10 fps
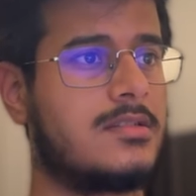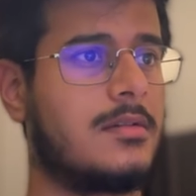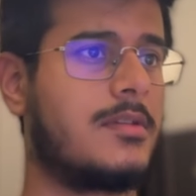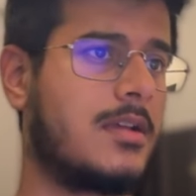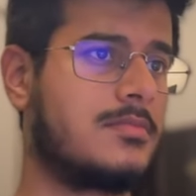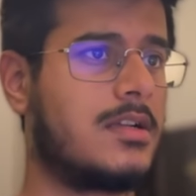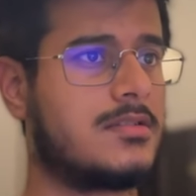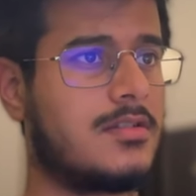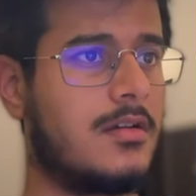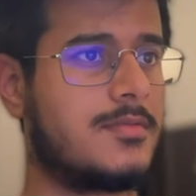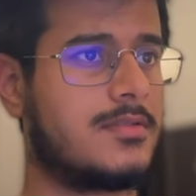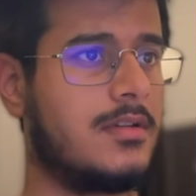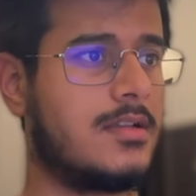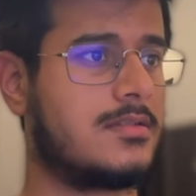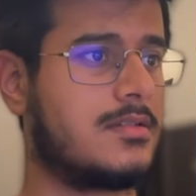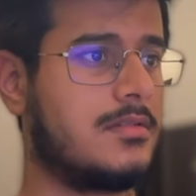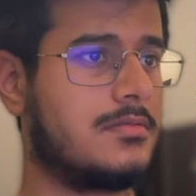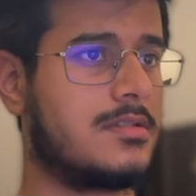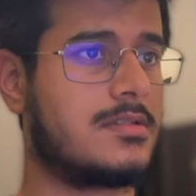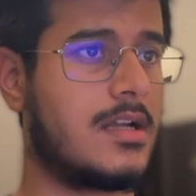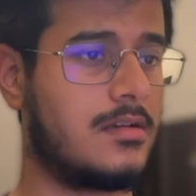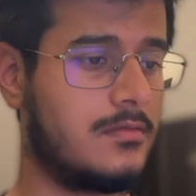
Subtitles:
Sometimes that stops, so let's use the standard